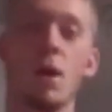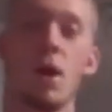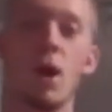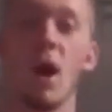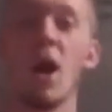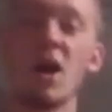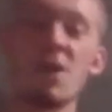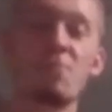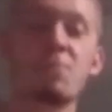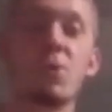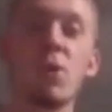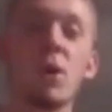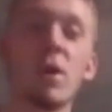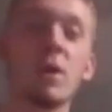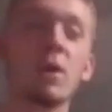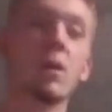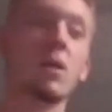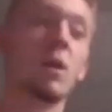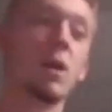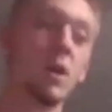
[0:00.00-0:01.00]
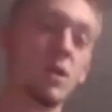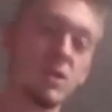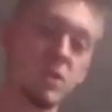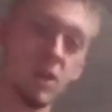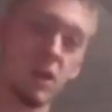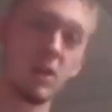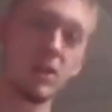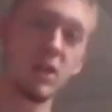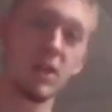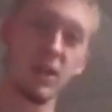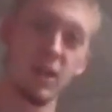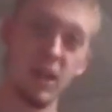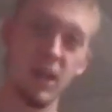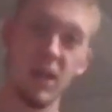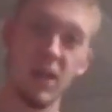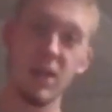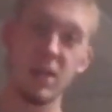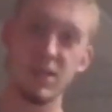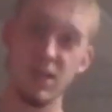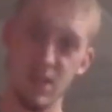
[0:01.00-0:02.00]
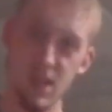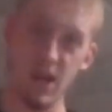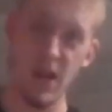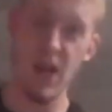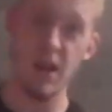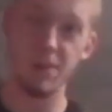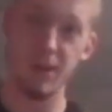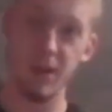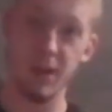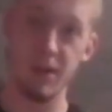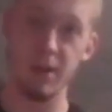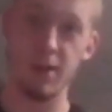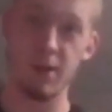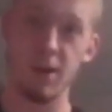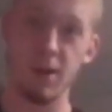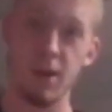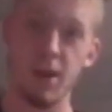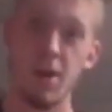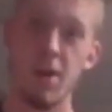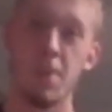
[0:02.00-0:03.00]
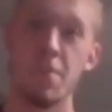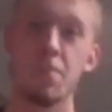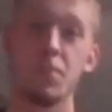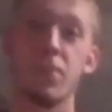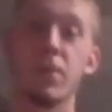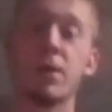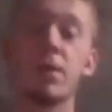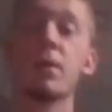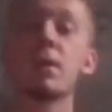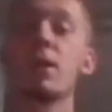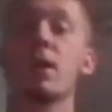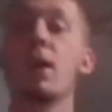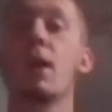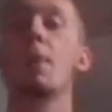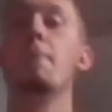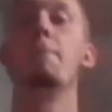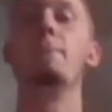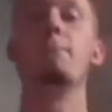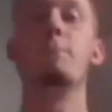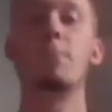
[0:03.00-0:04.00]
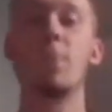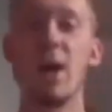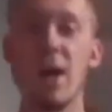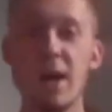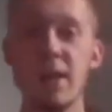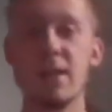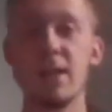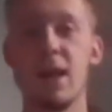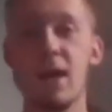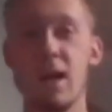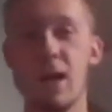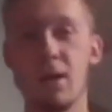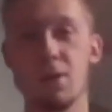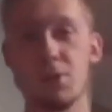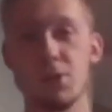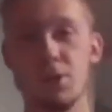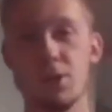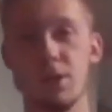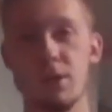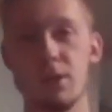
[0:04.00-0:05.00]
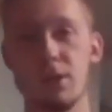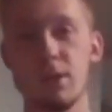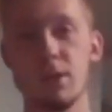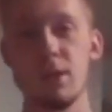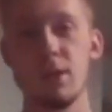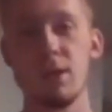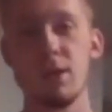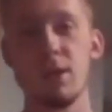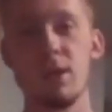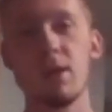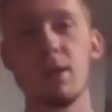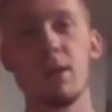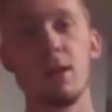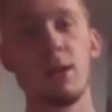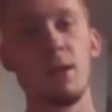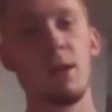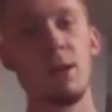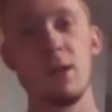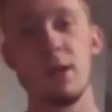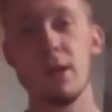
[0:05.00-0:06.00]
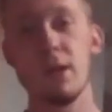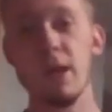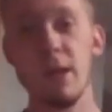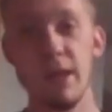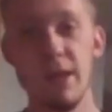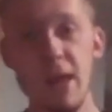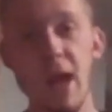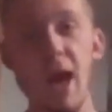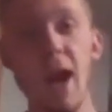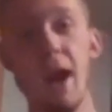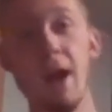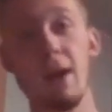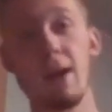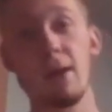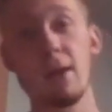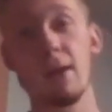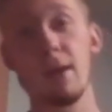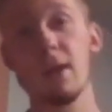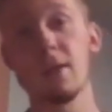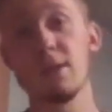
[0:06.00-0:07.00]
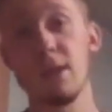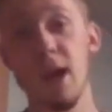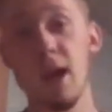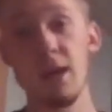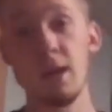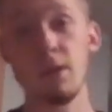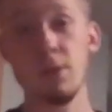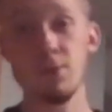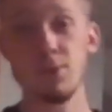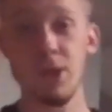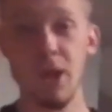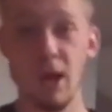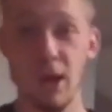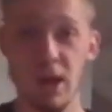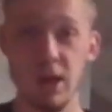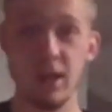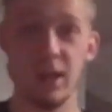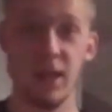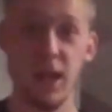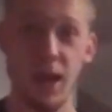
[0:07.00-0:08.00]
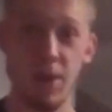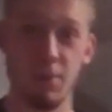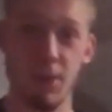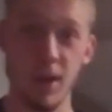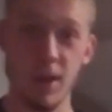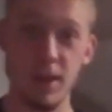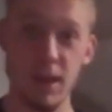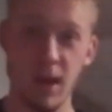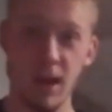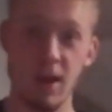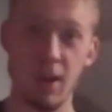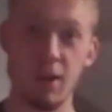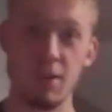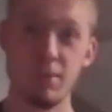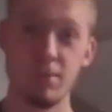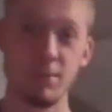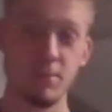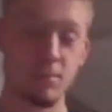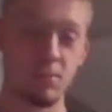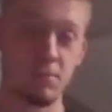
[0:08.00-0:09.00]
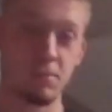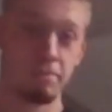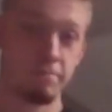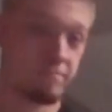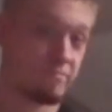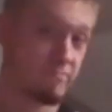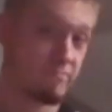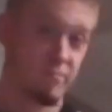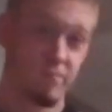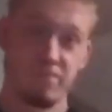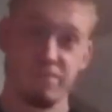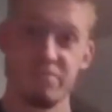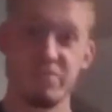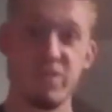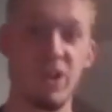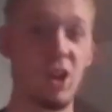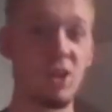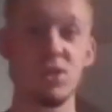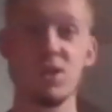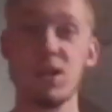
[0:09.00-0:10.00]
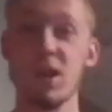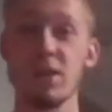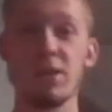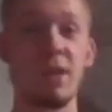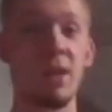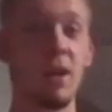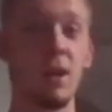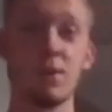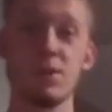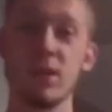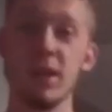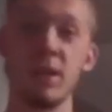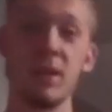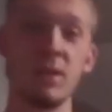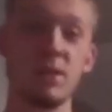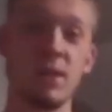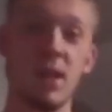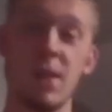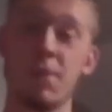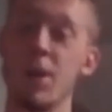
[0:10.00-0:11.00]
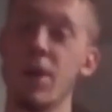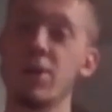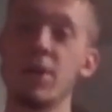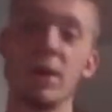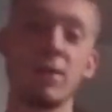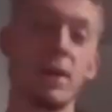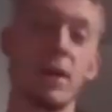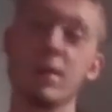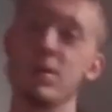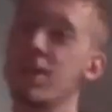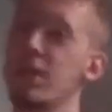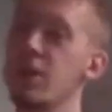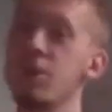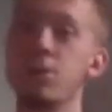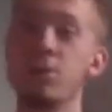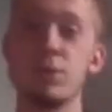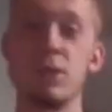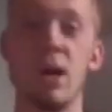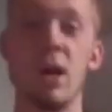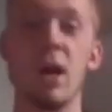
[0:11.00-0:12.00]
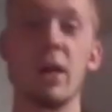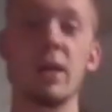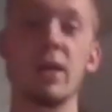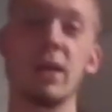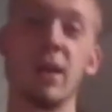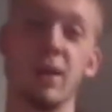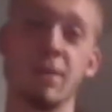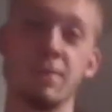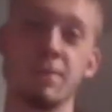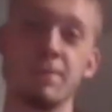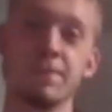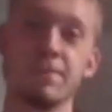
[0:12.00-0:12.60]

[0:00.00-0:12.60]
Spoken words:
I put on Duncan Keith's name here. My gosh. That is how you lose a hockey game right there. There's nothing else I can say about that. That's how you lose a hockey game.